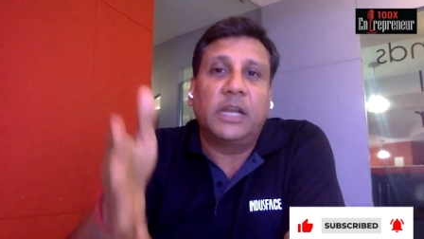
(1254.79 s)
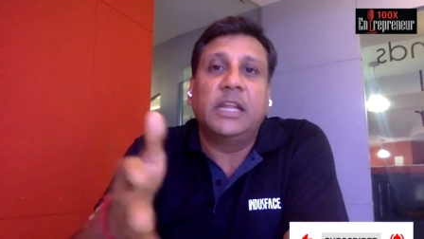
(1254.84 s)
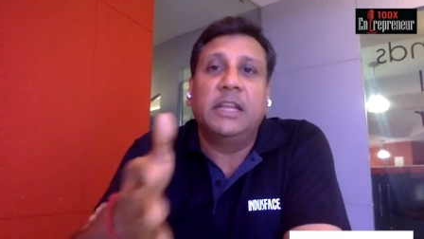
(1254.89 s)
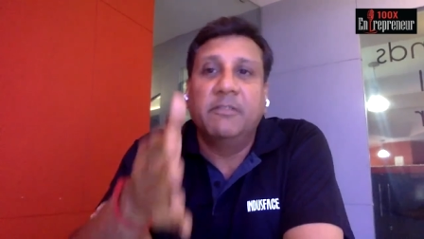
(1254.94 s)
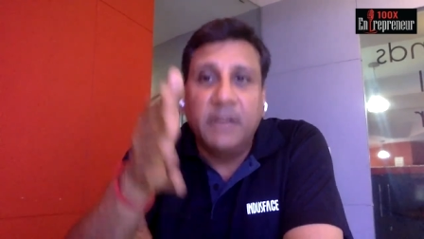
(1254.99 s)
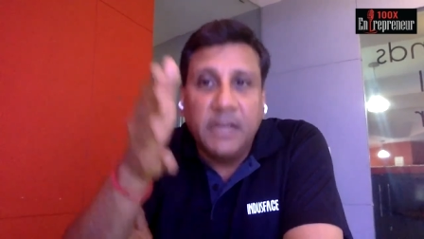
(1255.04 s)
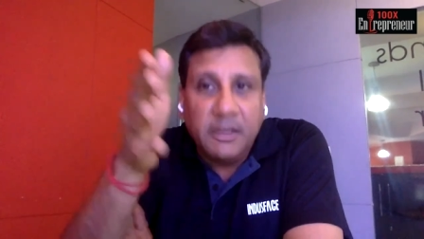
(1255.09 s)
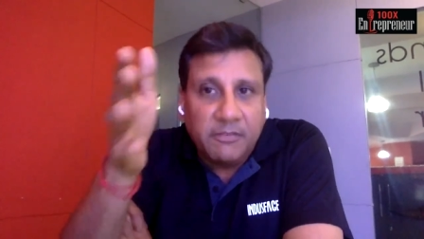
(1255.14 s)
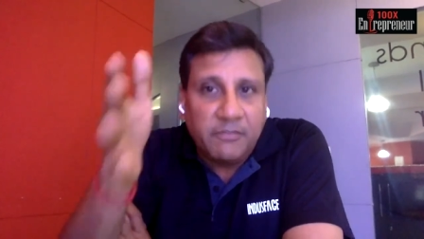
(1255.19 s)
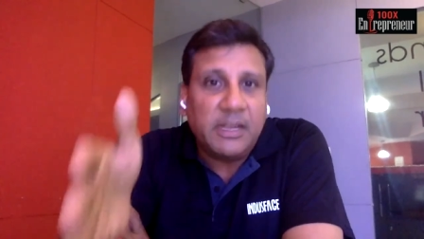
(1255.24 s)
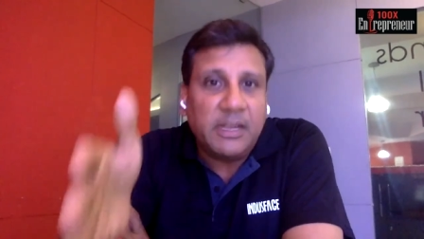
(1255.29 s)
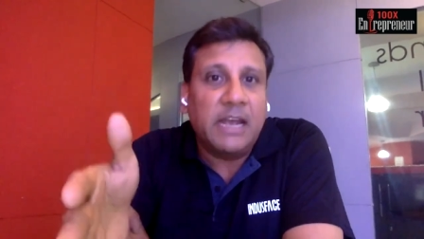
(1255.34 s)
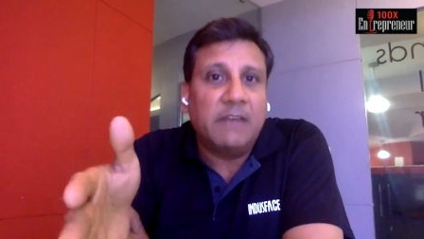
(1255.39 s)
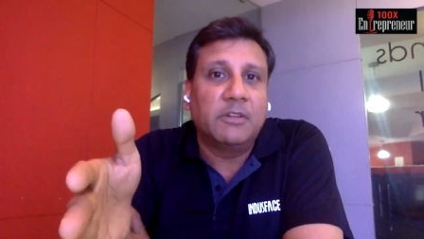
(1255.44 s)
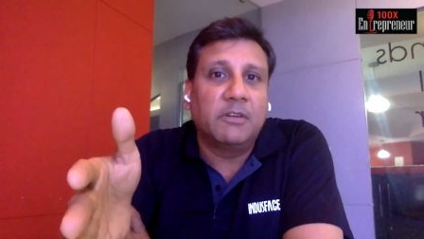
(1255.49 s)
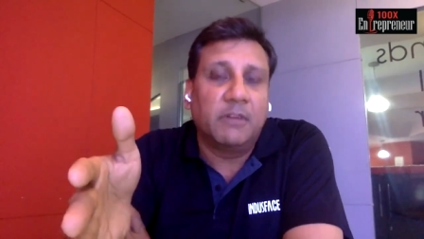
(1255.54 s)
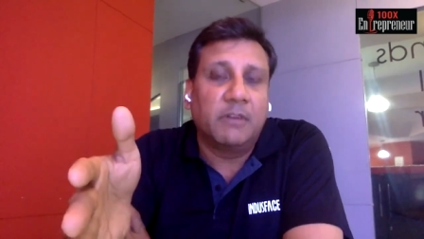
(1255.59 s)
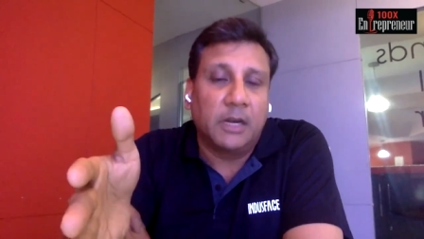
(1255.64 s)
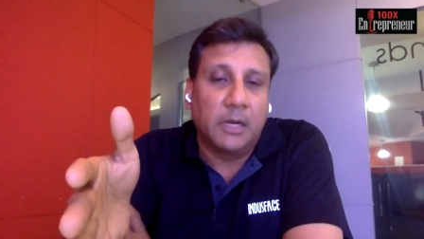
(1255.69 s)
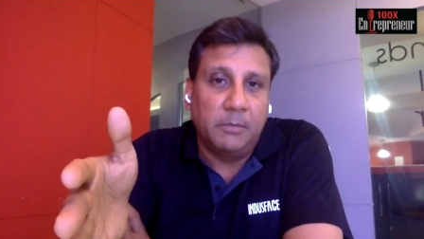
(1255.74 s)
So that even if we
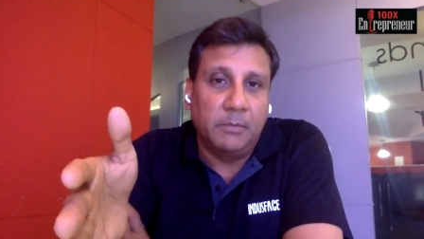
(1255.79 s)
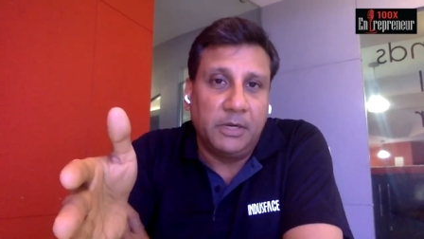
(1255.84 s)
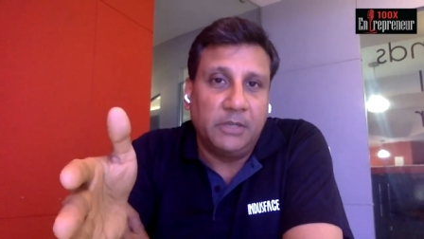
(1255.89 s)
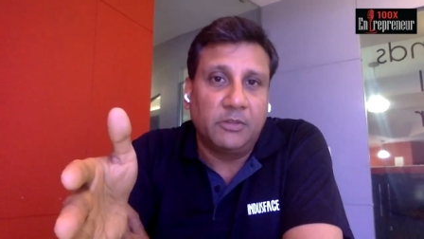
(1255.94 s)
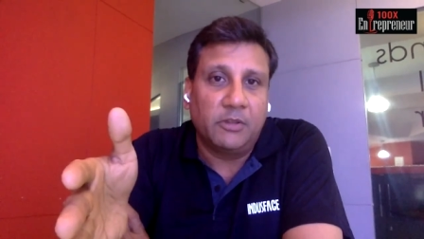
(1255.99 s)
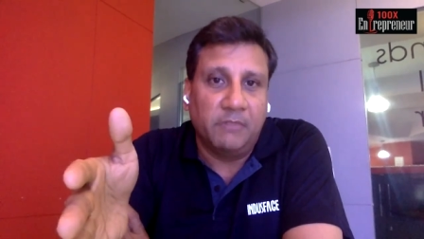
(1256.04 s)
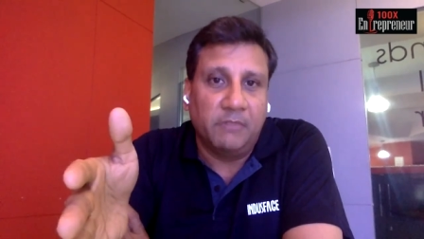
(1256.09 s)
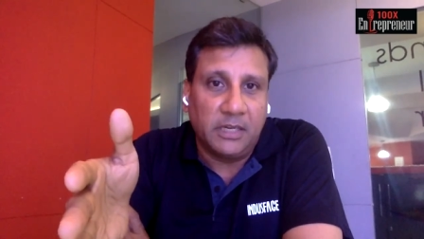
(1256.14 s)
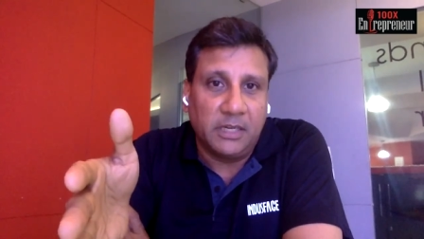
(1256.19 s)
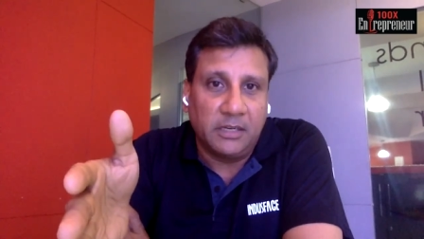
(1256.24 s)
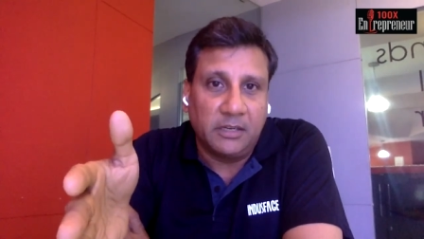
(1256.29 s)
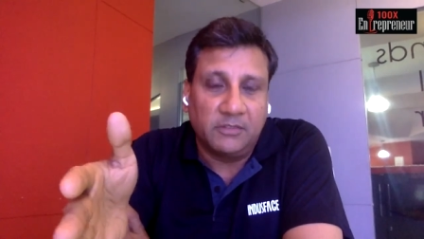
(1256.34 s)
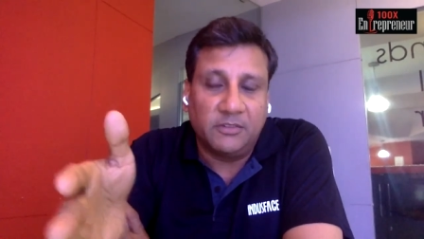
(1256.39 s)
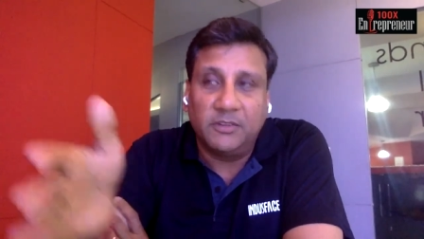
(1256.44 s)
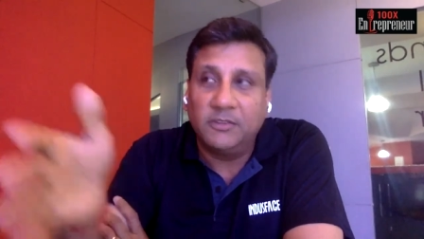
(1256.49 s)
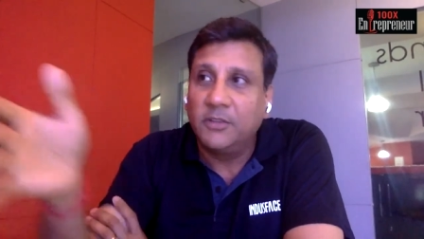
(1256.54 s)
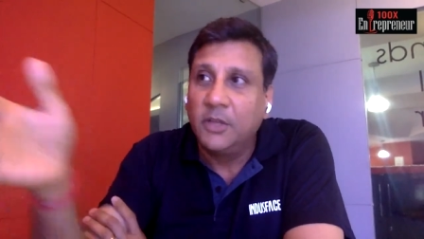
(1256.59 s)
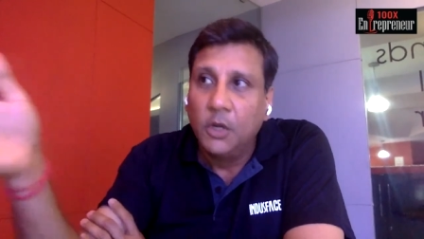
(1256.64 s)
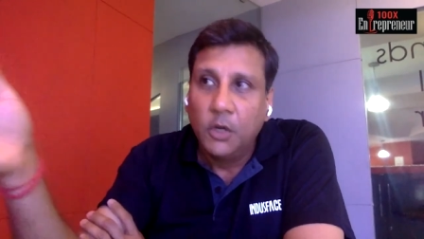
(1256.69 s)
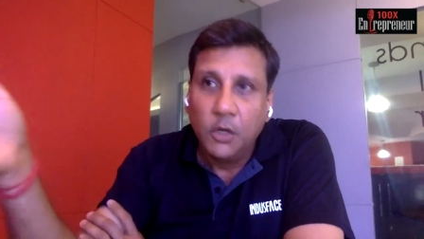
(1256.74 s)
have the vulnerabilities or
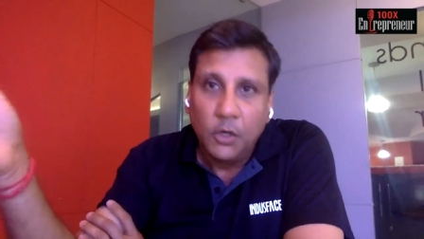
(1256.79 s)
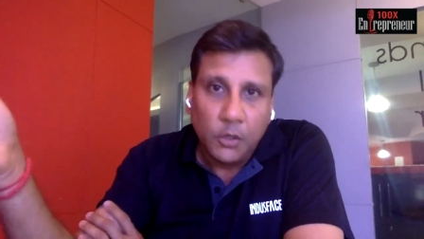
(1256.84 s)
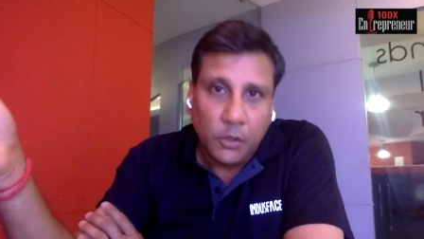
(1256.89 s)
weaknesses,